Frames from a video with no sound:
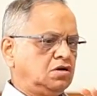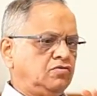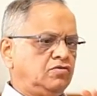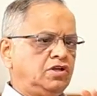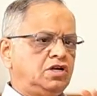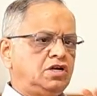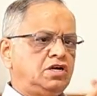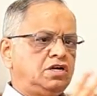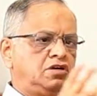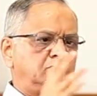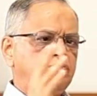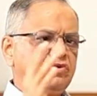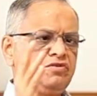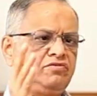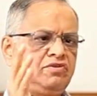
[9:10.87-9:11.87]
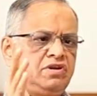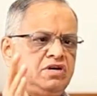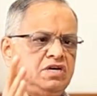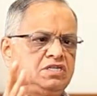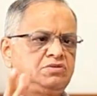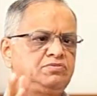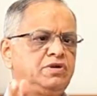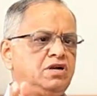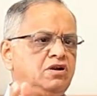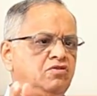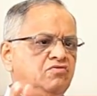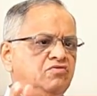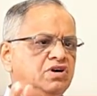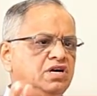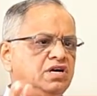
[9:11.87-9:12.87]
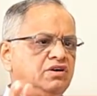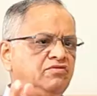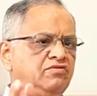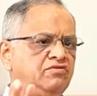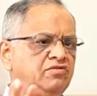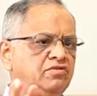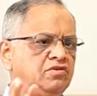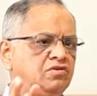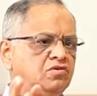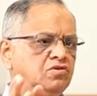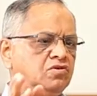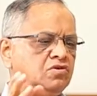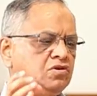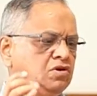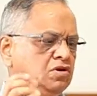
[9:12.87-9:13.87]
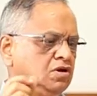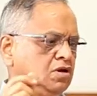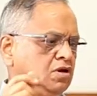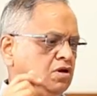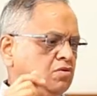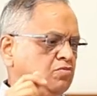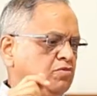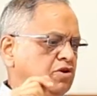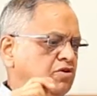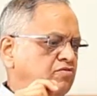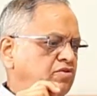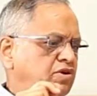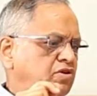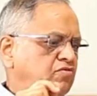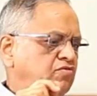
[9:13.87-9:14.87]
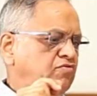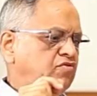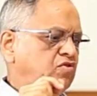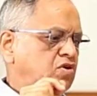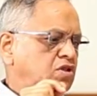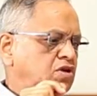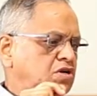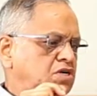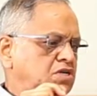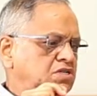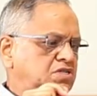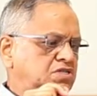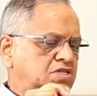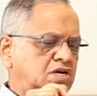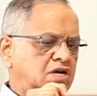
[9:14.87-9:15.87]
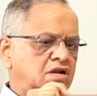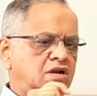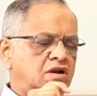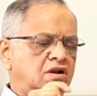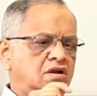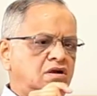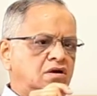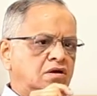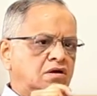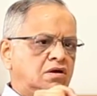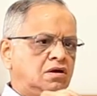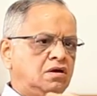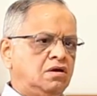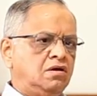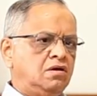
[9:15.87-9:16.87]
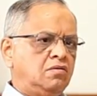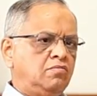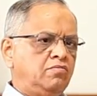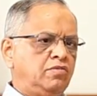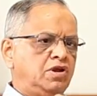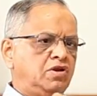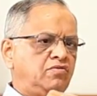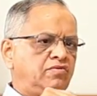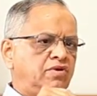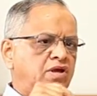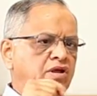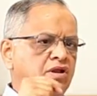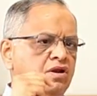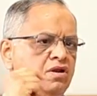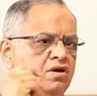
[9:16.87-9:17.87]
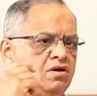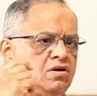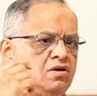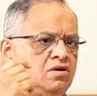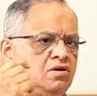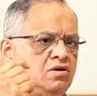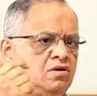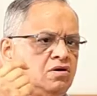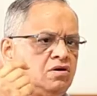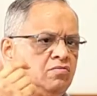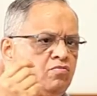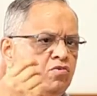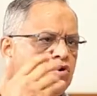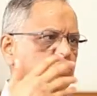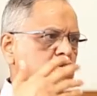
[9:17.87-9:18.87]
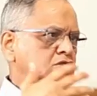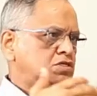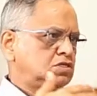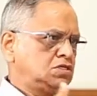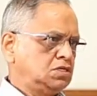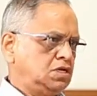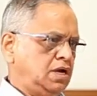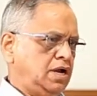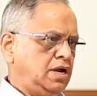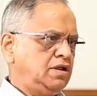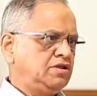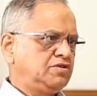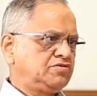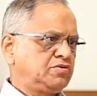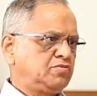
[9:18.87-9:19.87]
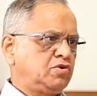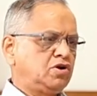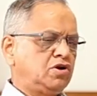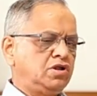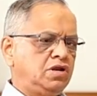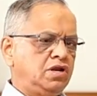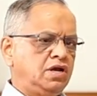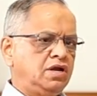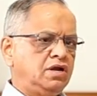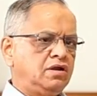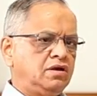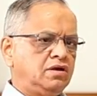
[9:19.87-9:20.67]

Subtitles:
Whether it is between husband and wife, between father and son, between boss and the subordinate,